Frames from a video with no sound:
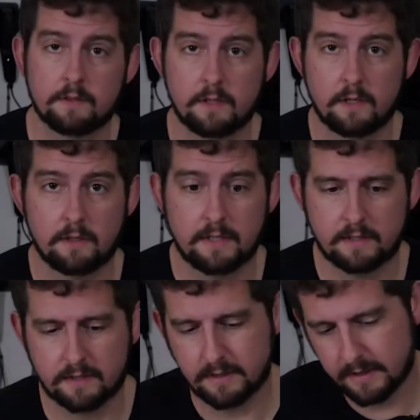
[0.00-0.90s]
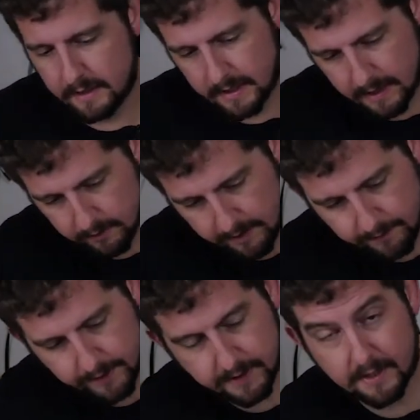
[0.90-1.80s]
So let's see how
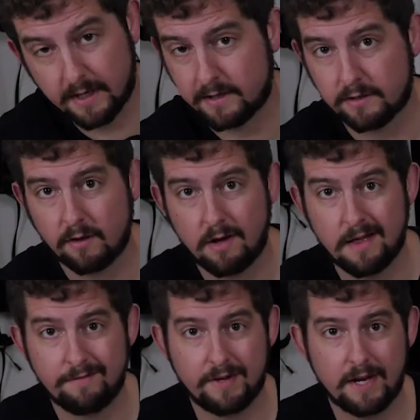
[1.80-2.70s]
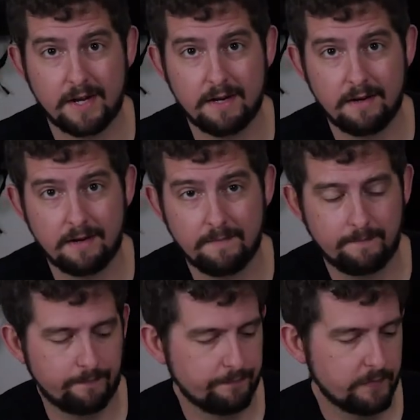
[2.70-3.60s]
level this is. So all I've done
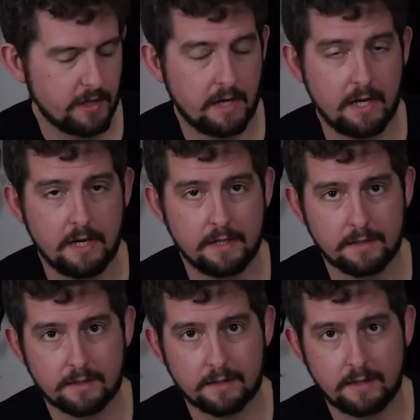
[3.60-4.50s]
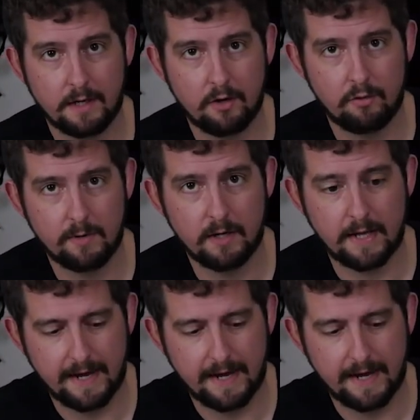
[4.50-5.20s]
is home all